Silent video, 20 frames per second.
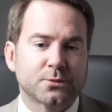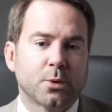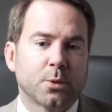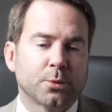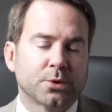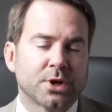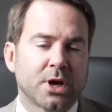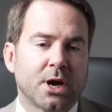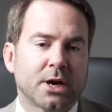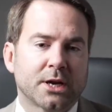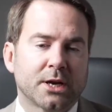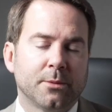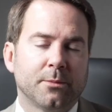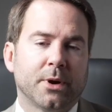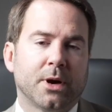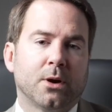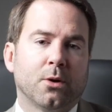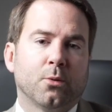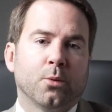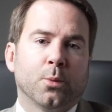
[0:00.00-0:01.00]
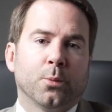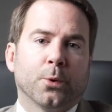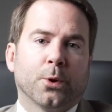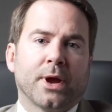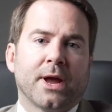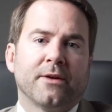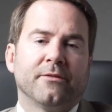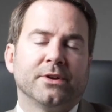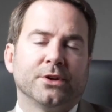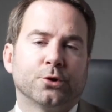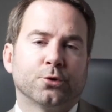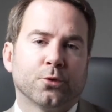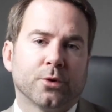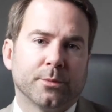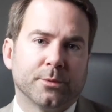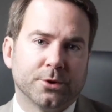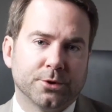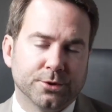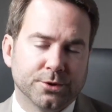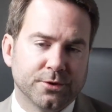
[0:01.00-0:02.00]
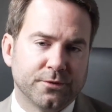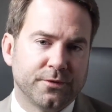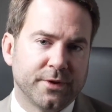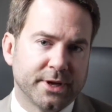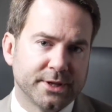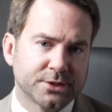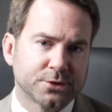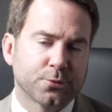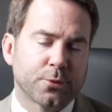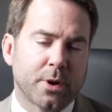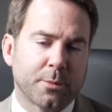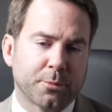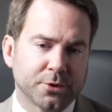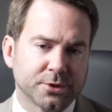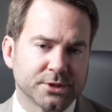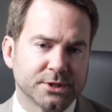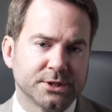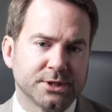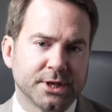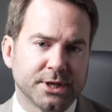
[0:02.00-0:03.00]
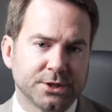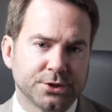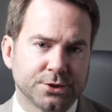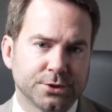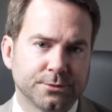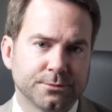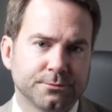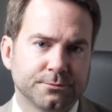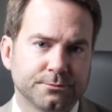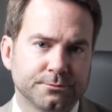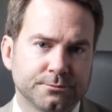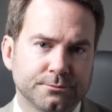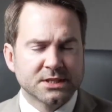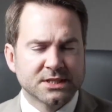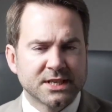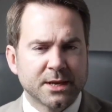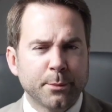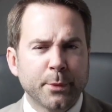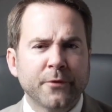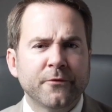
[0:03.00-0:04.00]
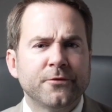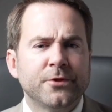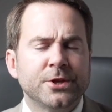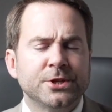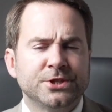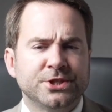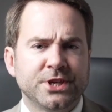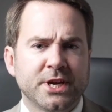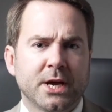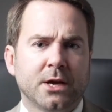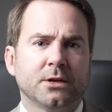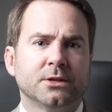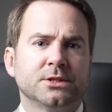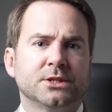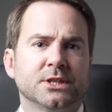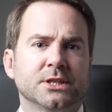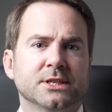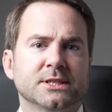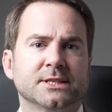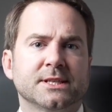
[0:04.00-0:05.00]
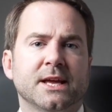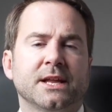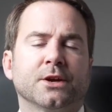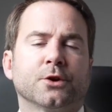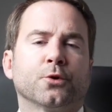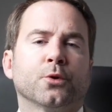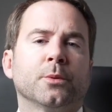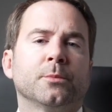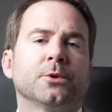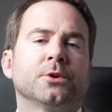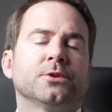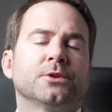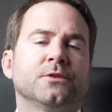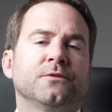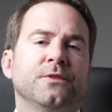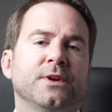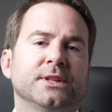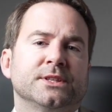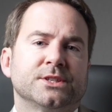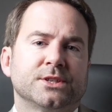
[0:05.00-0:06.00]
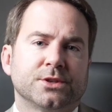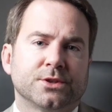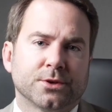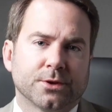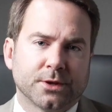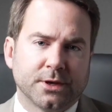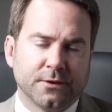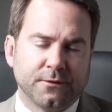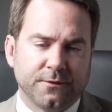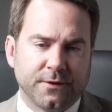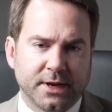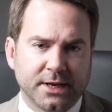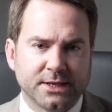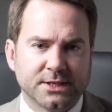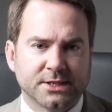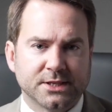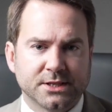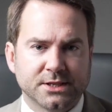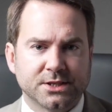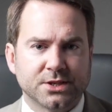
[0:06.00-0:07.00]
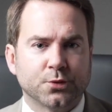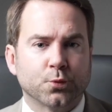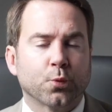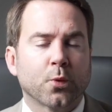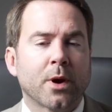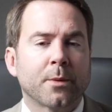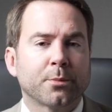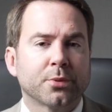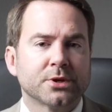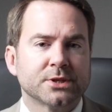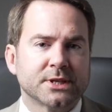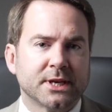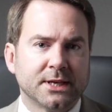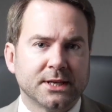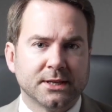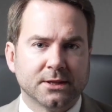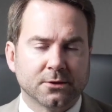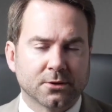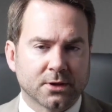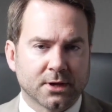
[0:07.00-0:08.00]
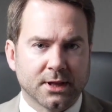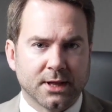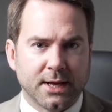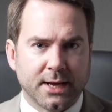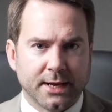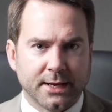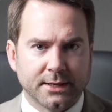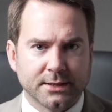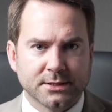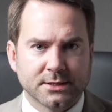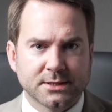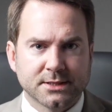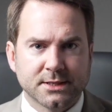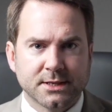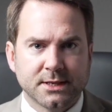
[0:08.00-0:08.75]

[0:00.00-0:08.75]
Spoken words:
what we're talking about when we're having criminal defense representation. Some of the challenges that a criminal defense attorney faces in representing their clients